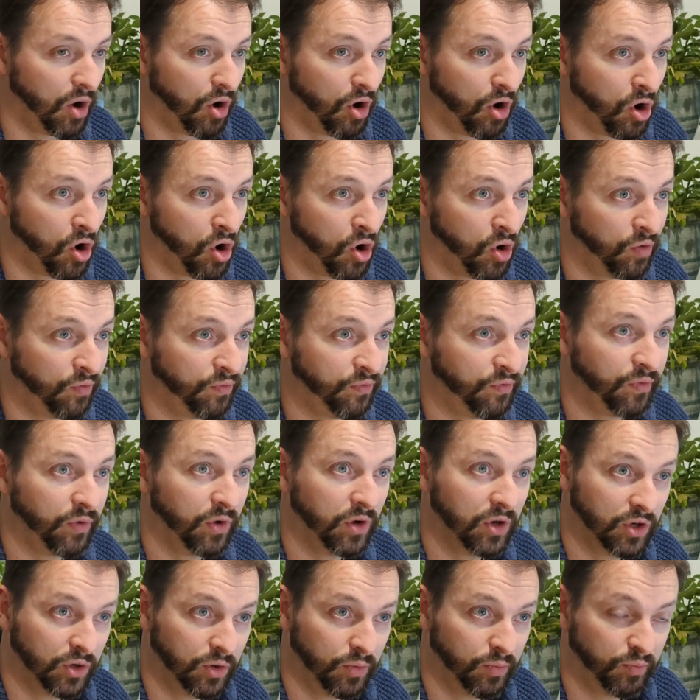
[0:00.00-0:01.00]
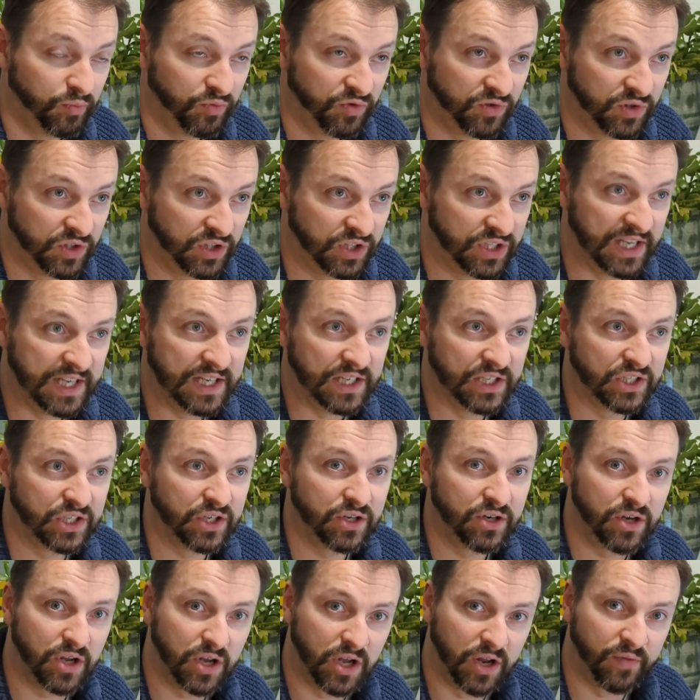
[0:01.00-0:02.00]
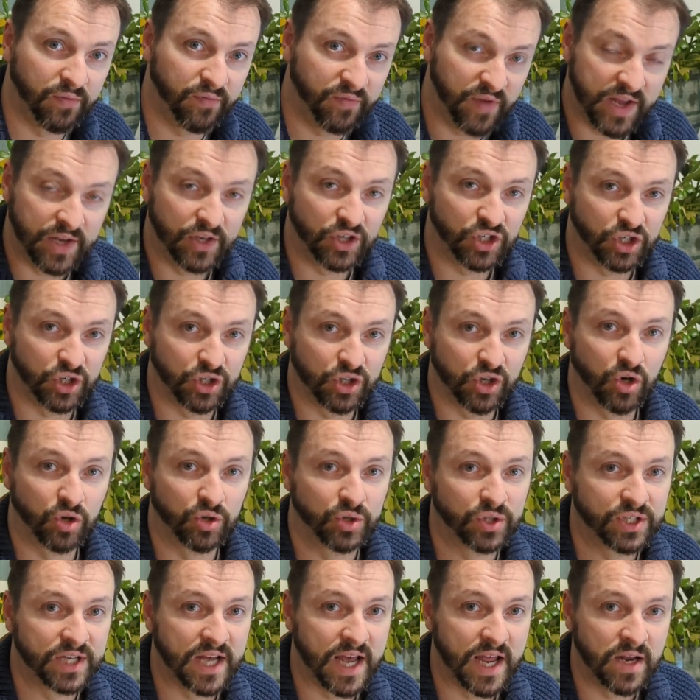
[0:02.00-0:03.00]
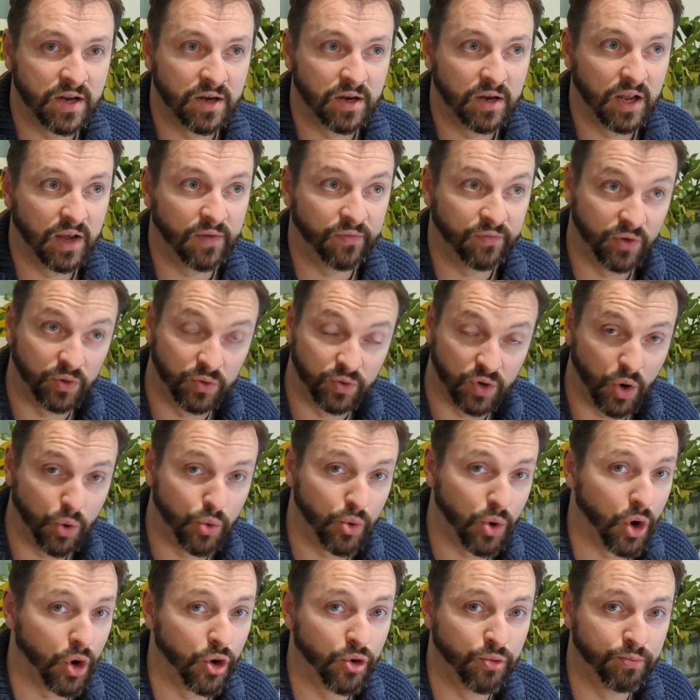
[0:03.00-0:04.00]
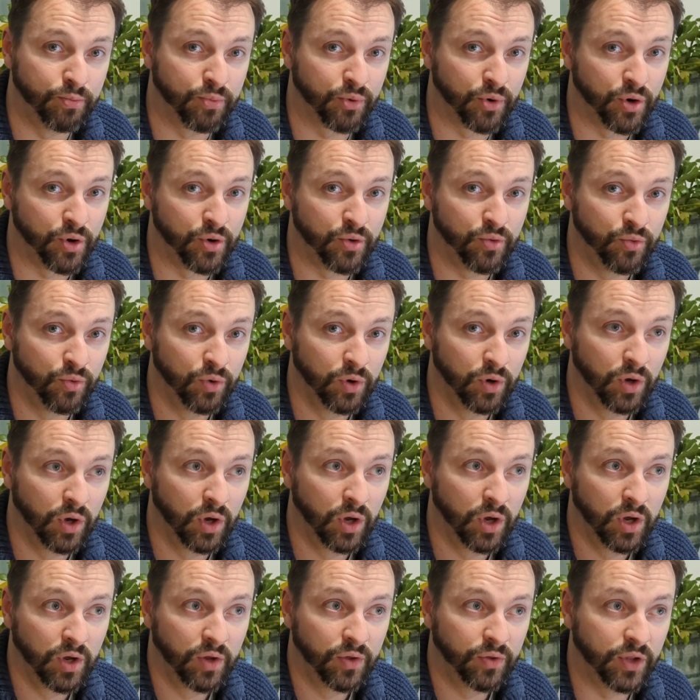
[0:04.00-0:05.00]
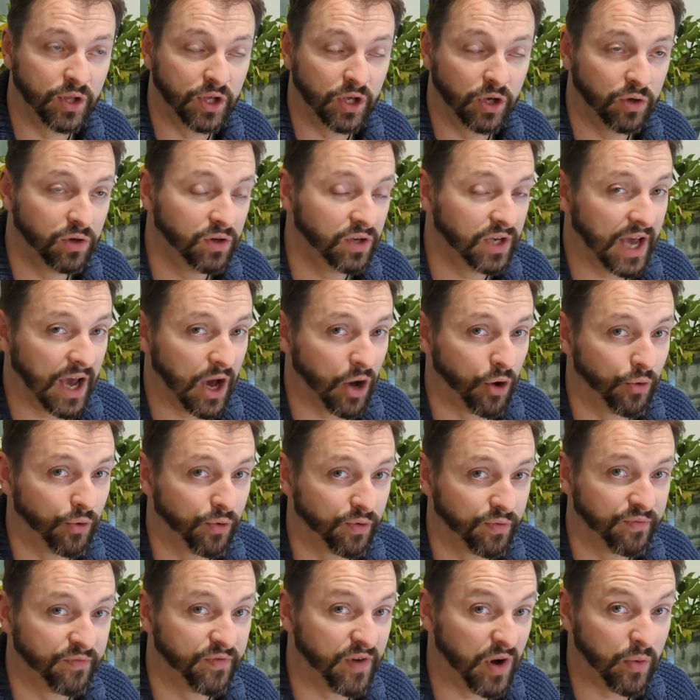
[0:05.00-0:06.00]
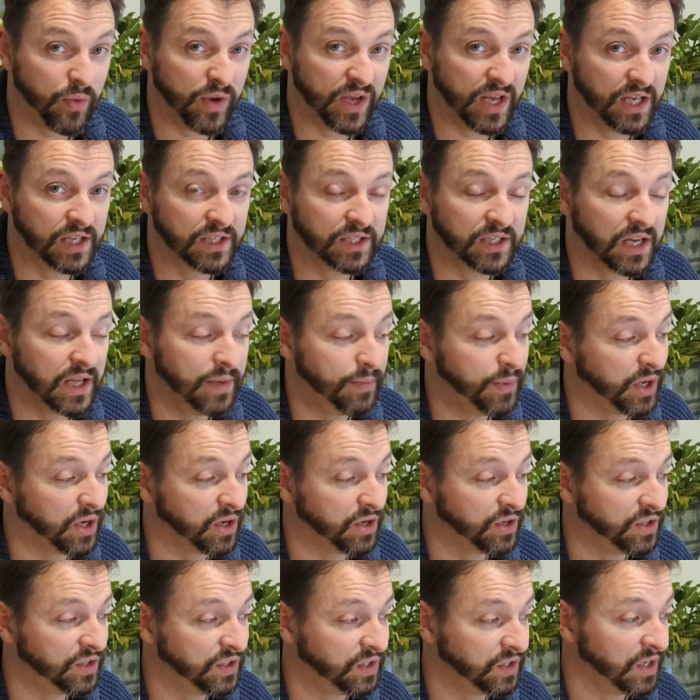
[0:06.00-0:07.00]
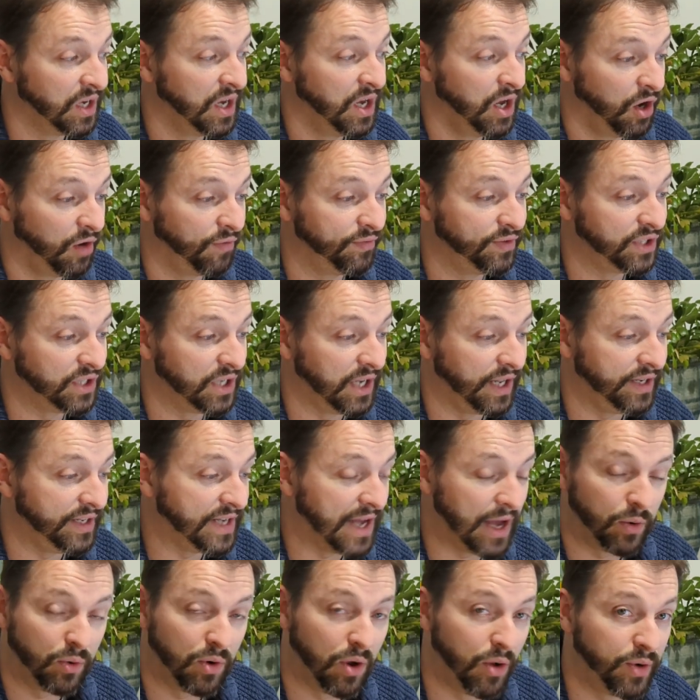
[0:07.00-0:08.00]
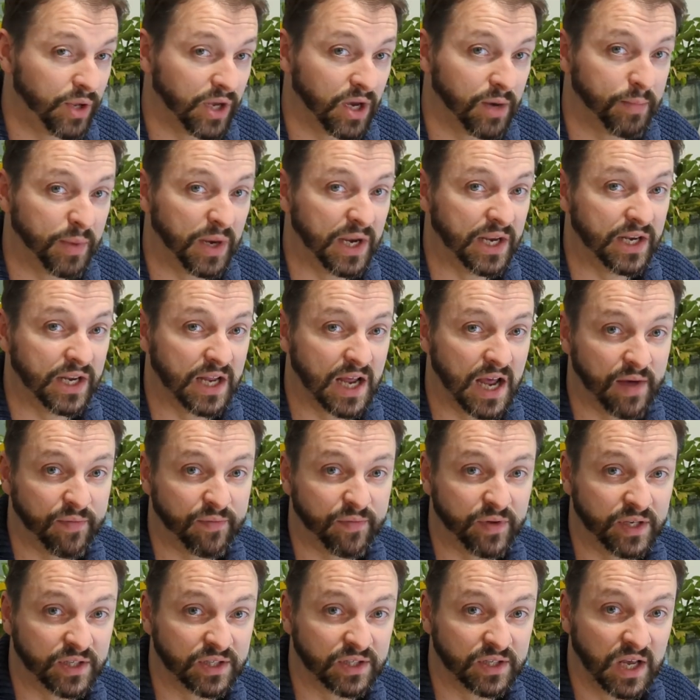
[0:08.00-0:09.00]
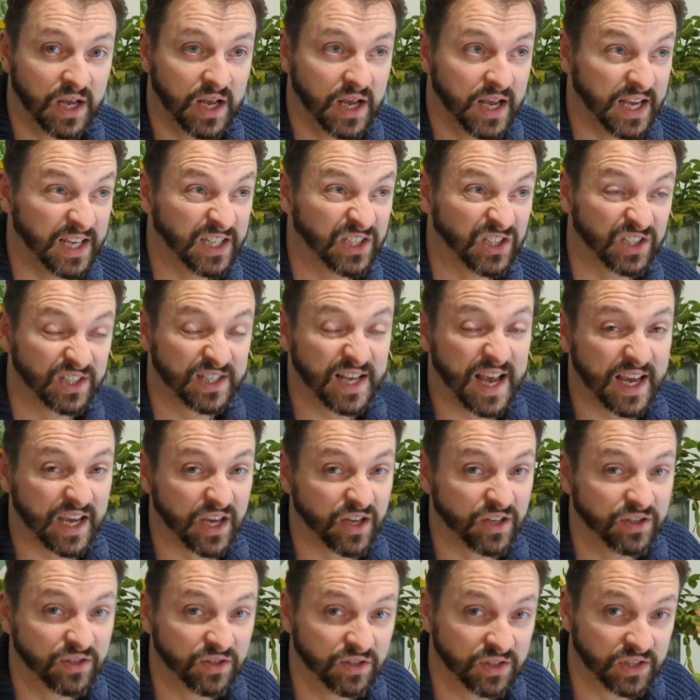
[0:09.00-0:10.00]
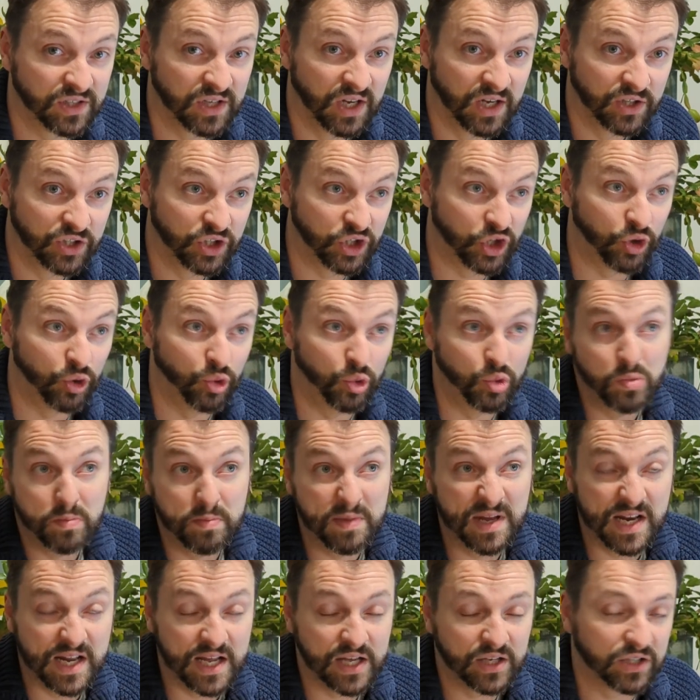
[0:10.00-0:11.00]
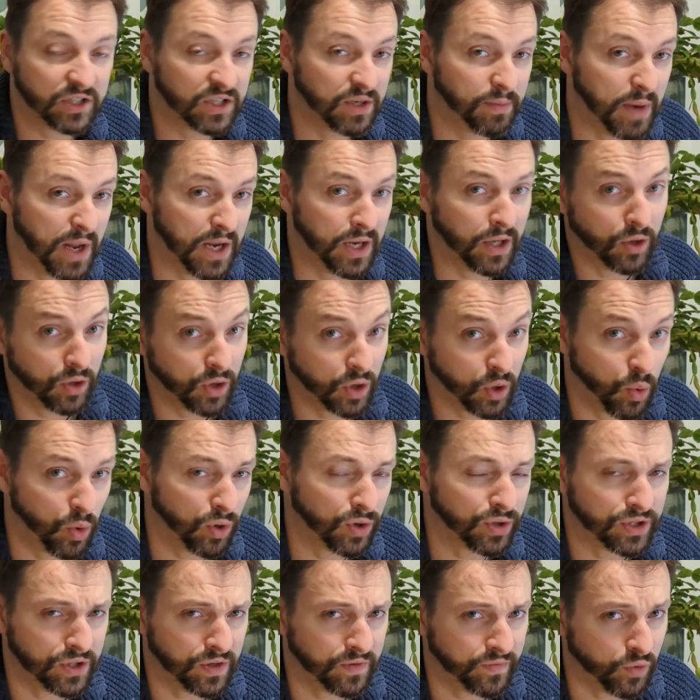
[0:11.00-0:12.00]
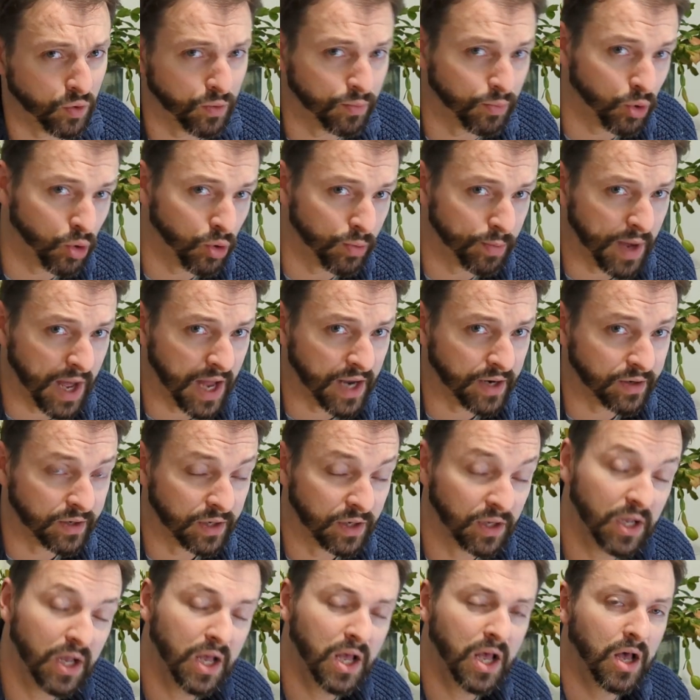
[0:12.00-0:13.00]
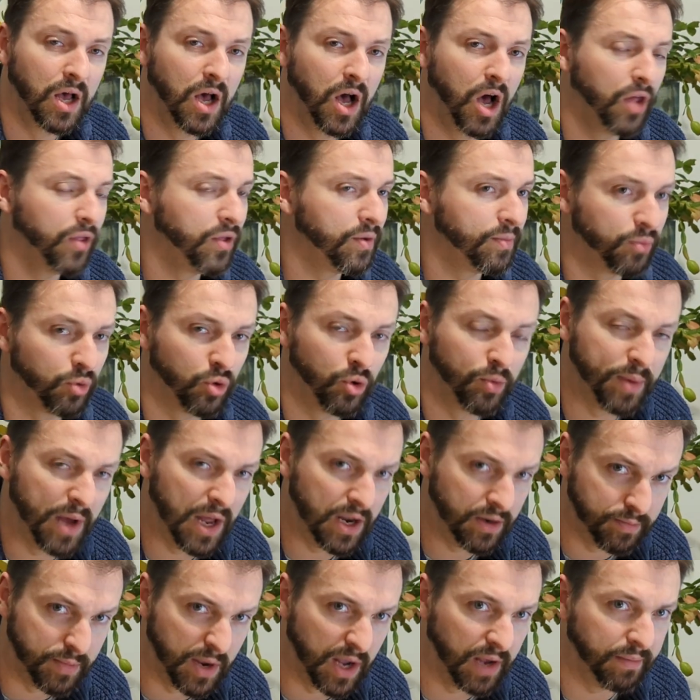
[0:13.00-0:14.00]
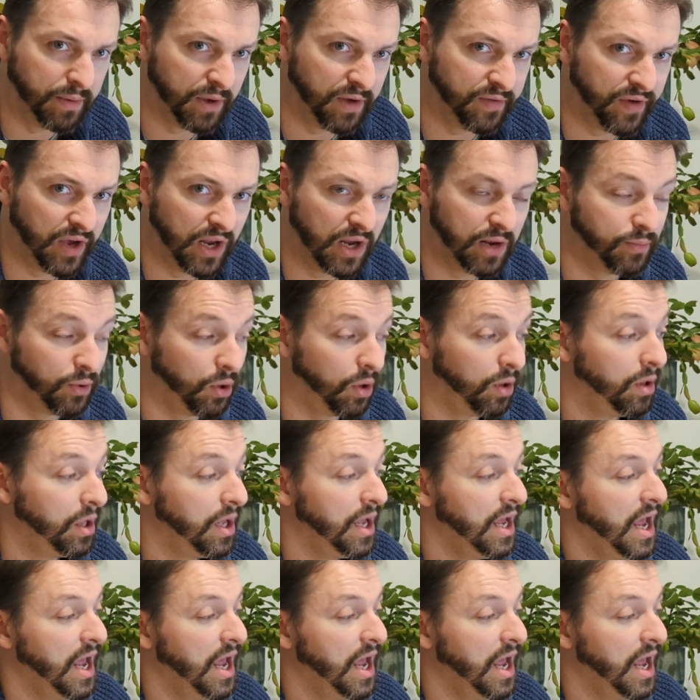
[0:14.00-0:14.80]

of decent adventure content if you don't homebrew that you can get hold of very easily, because obviously downloading a PDF is seconds to minutes depending on the quality of your broadband. Other broadband may be available,